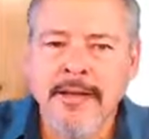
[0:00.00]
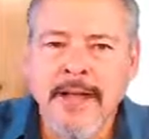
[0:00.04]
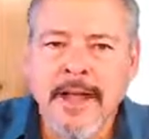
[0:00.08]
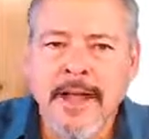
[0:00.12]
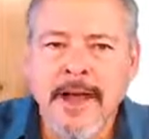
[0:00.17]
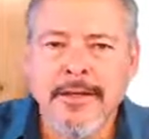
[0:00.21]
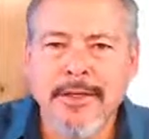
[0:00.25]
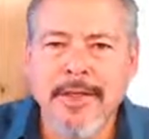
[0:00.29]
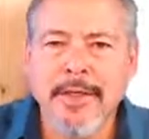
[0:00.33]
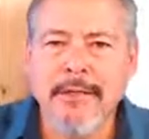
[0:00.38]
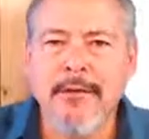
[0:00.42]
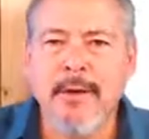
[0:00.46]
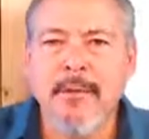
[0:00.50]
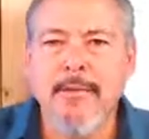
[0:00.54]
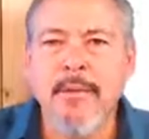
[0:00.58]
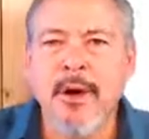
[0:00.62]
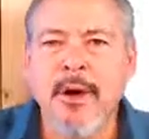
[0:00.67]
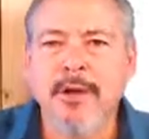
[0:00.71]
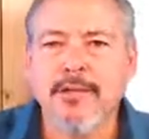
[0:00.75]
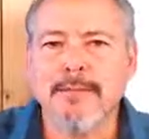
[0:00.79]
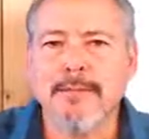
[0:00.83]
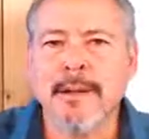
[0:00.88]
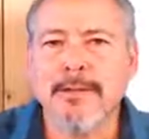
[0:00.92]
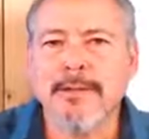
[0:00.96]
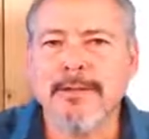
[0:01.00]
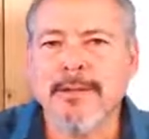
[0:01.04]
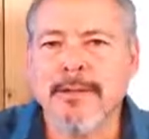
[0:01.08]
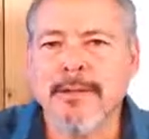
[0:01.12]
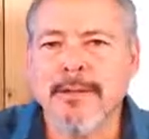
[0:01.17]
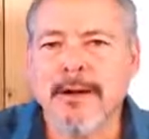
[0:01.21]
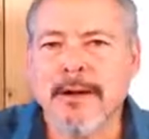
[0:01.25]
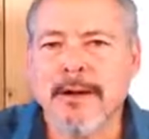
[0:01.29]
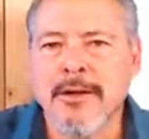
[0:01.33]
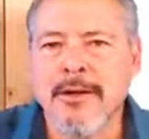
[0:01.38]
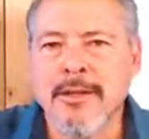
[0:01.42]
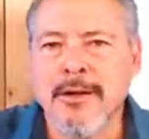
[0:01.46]
I think what most people
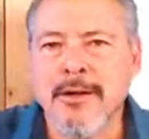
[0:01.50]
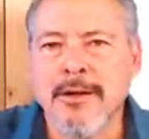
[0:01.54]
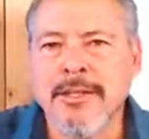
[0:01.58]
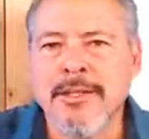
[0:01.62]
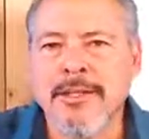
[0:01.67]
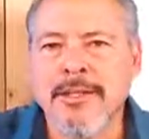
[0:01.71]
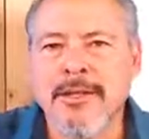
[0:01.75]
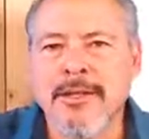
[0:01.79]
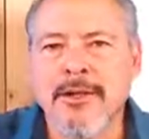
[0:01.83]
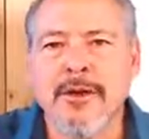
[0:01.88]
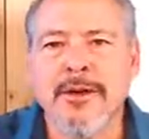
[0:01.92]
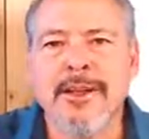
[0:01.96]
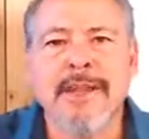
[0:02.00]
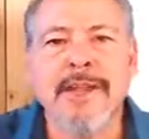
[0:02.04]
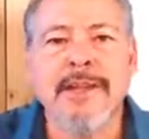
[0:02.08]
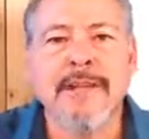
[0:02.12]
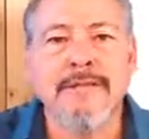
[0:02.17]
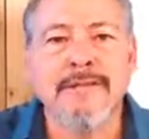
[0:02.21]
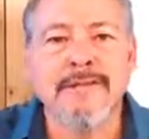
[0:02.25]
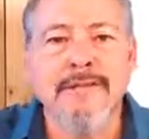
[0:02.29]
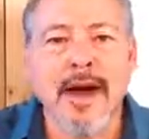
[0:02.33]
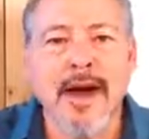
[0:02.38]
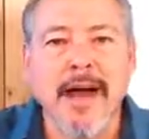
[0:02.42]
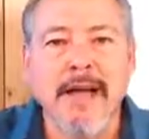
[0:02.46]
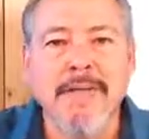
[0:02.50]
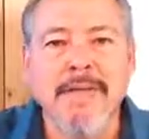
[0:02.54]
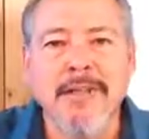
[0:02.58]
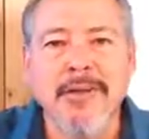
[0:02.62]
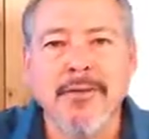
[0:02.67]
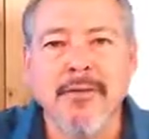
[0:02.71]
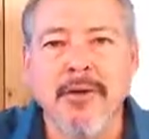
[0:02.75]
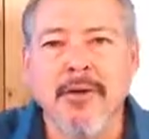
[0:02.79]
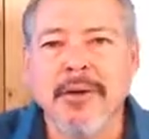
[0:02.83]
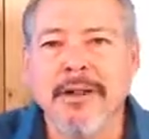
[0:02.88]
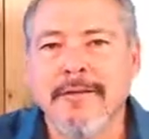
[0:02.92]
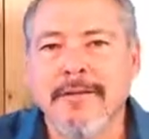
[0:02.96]
are doing is starting at 5 in the
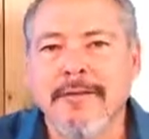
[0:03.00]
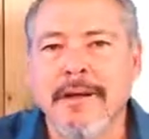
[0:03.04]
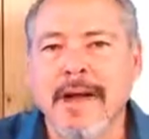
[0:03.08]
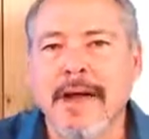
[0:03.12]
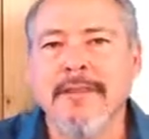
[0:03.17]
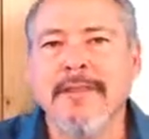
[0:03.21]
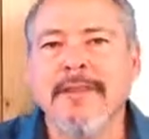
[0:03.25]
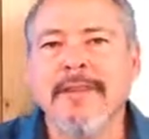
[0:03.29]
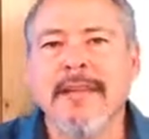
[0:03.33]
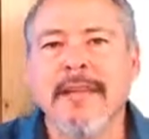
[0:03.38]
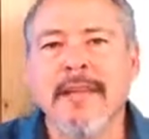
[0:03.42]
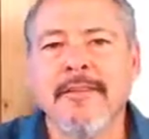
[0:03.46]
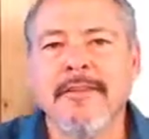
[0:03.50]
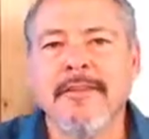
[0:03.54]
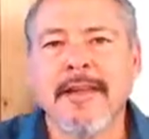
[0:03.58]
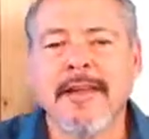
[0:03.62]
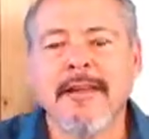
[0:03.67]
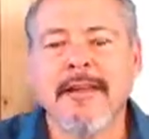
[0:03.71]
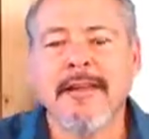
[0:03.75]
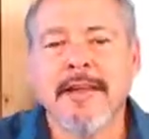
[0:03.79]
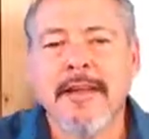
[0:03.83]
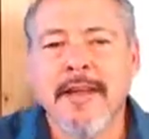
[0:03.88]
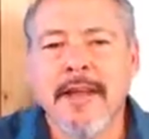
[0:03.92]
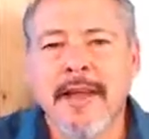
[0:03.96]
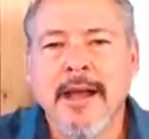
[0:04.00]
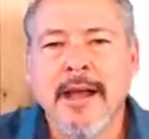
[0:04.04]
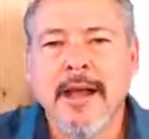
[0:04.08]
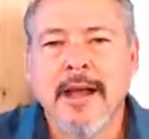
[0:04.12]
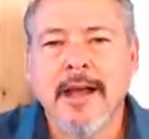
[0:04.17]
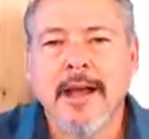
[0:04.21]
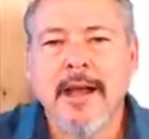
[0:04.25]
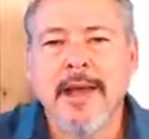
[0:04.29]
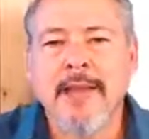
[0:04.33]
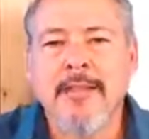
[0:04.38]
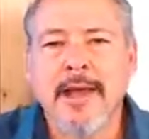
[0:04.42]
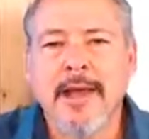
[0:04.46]
morning, 5 in the evening,
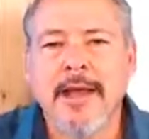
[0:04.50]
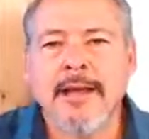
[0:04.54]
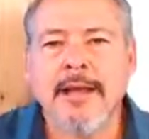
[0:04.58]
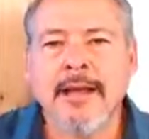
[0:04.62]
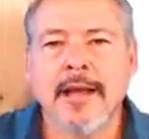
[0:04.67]
and then